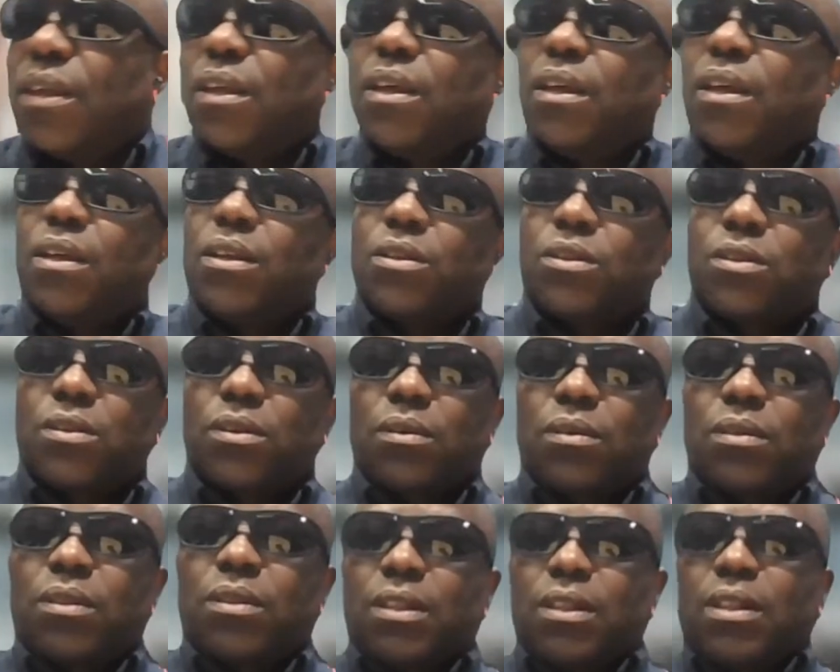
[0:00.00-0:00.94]
So
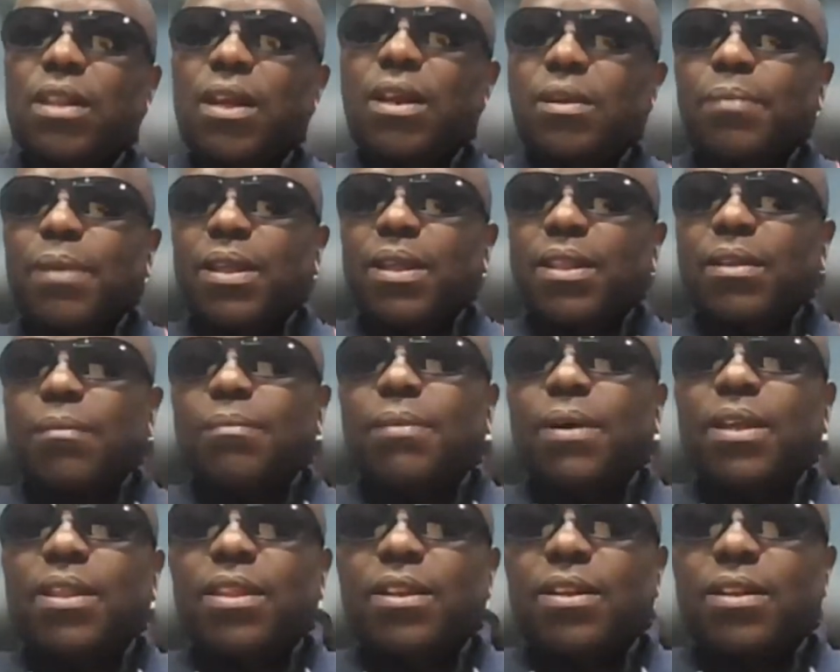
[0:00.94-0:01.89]
that by
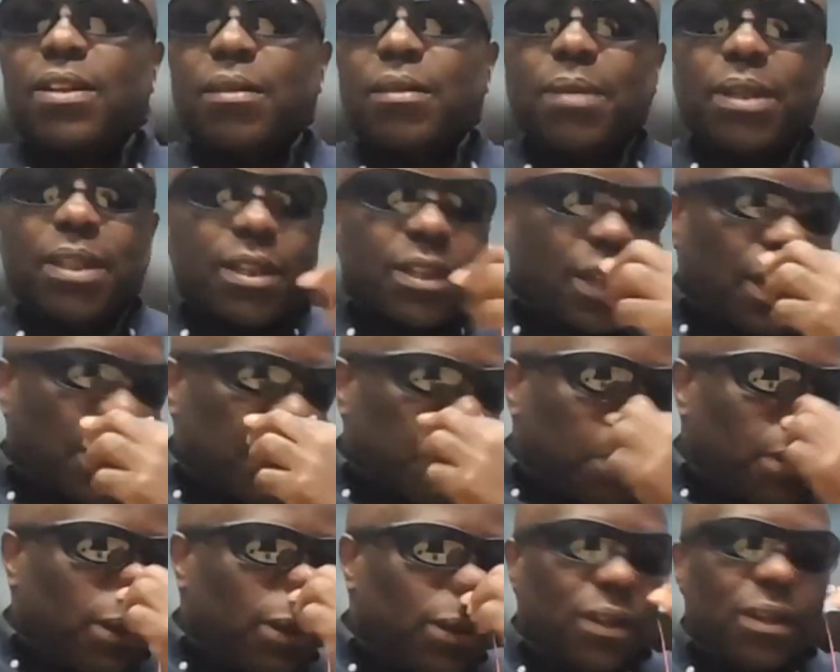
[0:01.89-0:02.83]
the
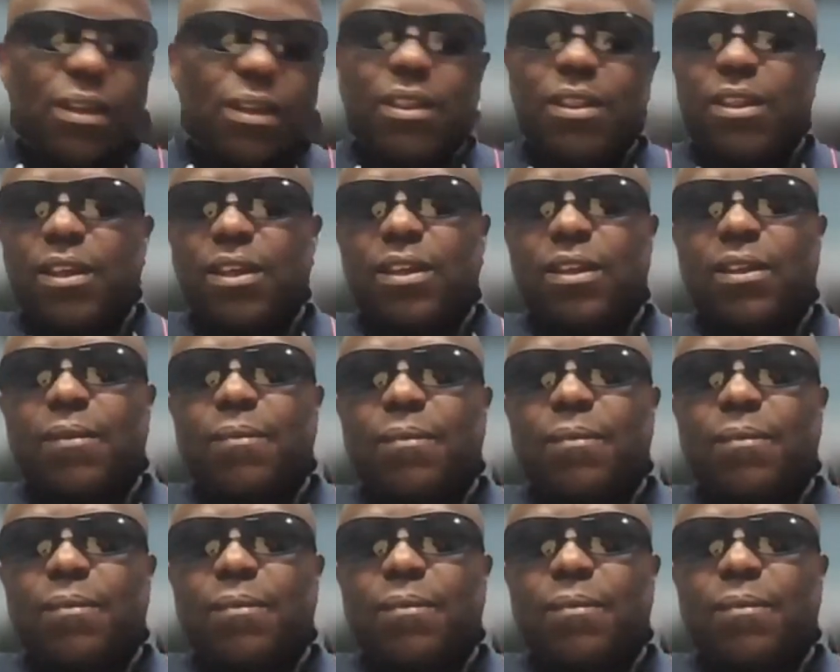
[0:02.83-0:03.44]
time the